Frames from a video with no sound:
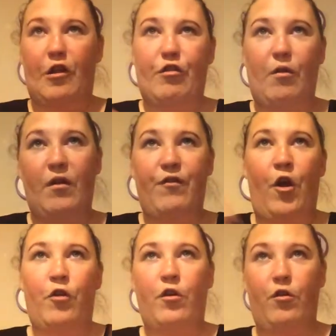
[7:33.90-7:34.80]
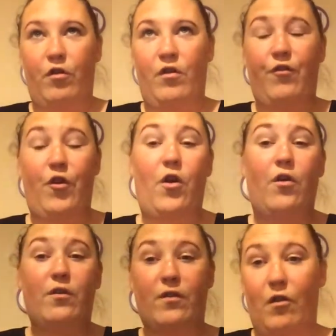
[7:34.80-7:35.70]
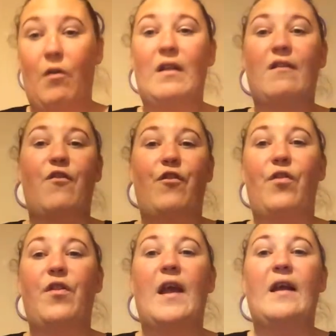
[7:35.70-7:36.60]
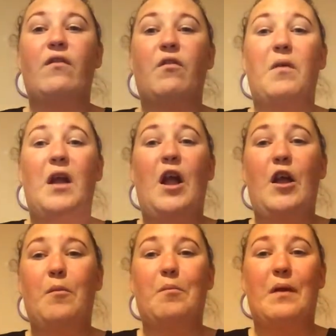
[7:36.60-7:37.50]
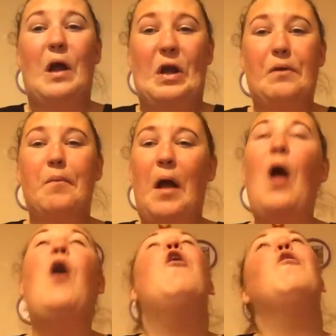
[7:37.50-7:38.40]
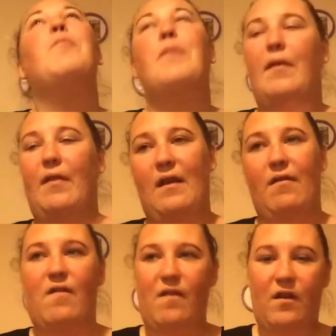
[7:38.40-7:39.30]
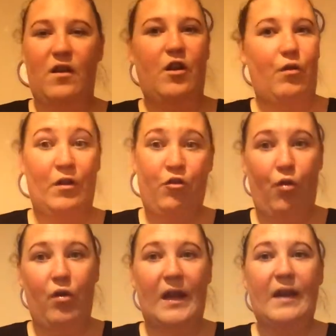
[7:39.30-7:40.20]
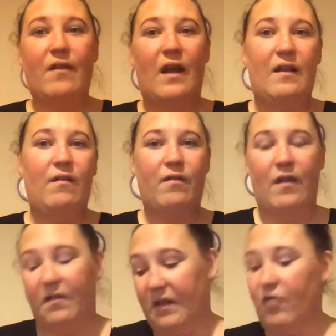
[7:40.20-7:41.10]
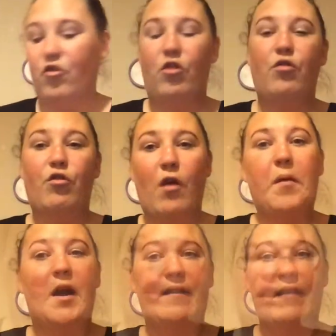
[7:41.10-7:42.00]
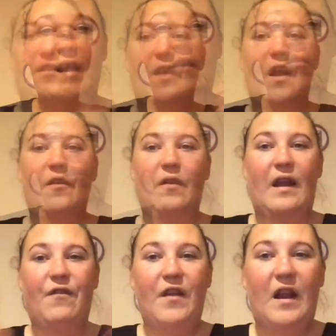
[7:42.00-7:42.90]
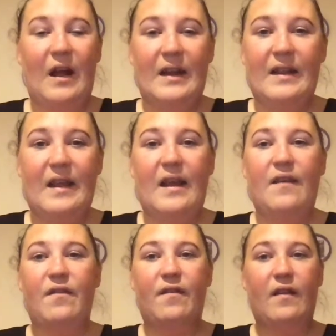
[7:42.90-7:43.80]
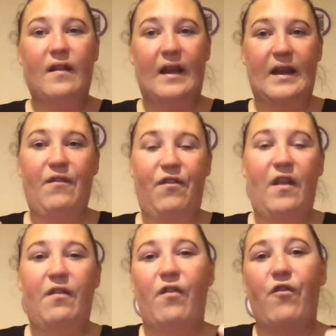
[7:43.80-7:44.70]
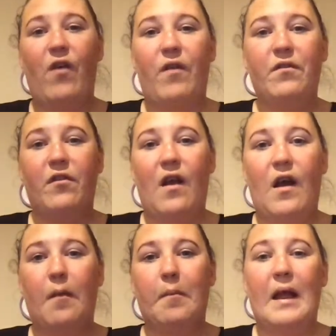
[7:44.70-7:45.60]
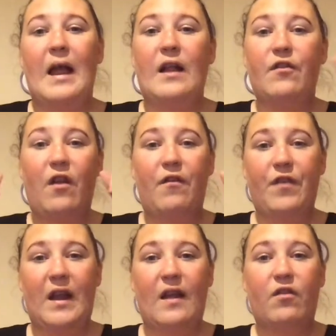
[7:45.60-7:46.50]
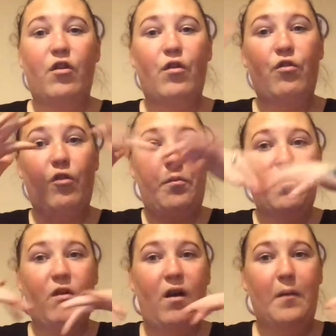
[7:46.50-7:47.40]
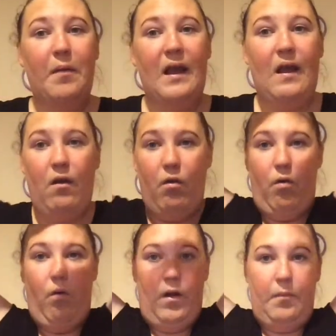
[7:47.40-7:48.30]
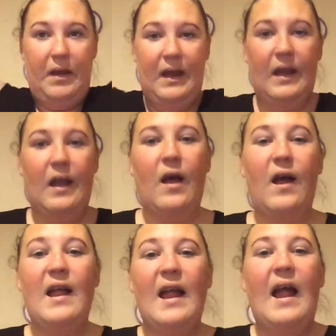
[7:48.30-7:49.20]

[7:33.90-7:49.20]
doing a vlog, not doing a vlog, doing different things. So I hope this you enjoyed, and this gives you some ideas. So if you like this, then give this a thumbs up. Don't forget to subscribe here or up here,